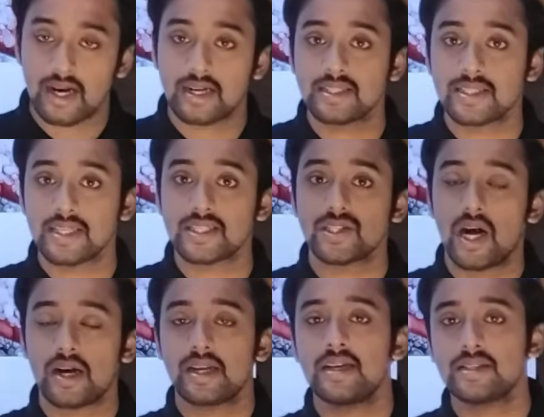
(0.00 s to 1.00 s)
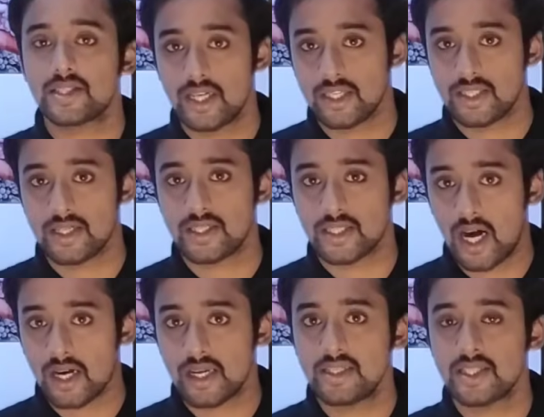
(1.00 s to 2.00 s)
is the starting stage. The
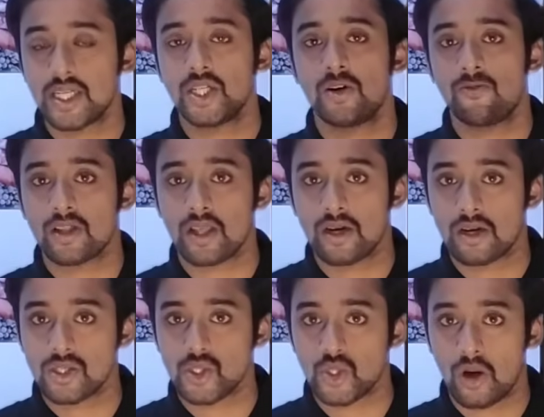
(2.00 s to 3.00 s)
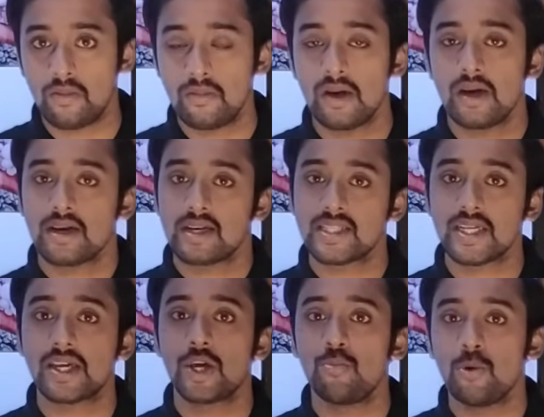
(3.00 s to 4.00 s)
starting stage of a thunderstorm is a
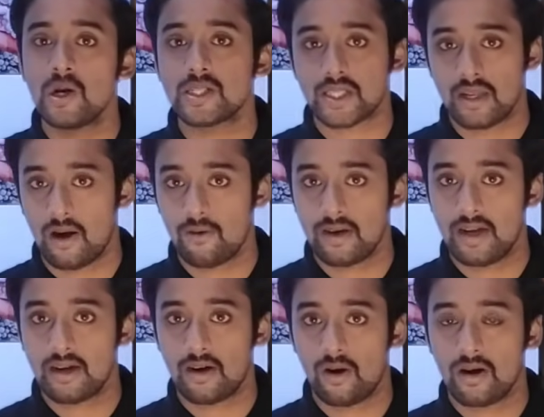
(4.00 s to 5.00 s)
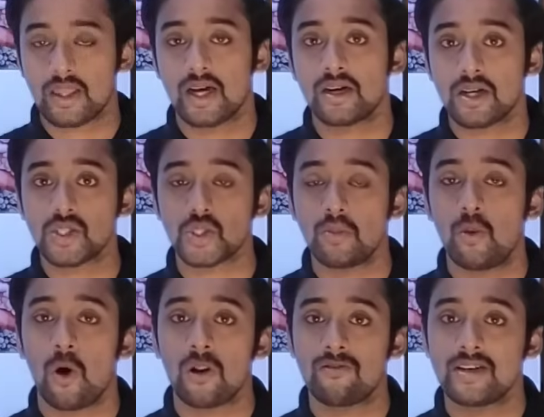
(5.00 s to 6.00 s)
cumulus cloud. A thunderstorm
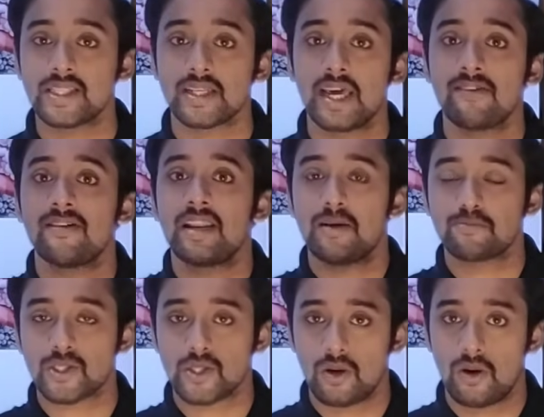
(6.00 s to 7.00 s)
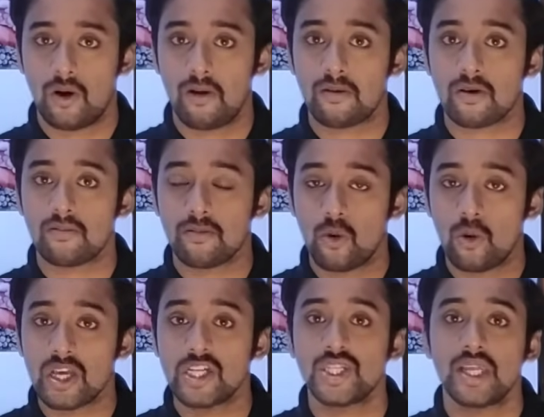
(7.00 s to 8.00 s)
always develops or
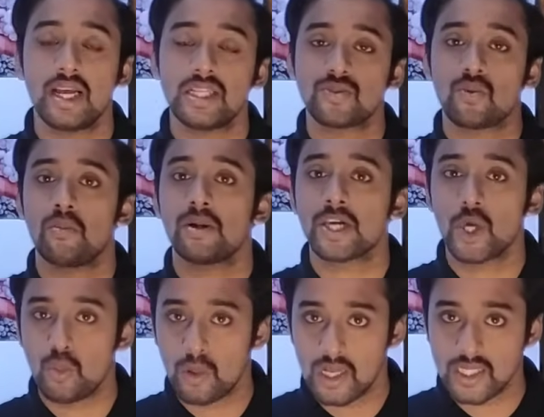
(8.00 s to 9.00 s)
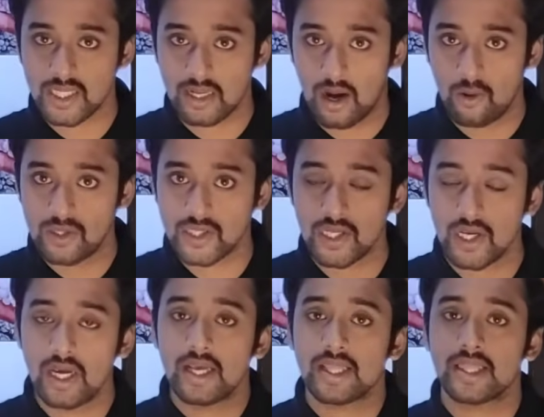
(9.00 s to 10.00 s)
originates from a cumulus clouds,
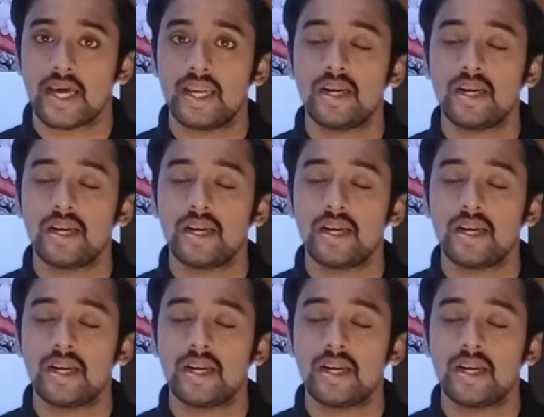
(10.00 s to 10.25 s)
then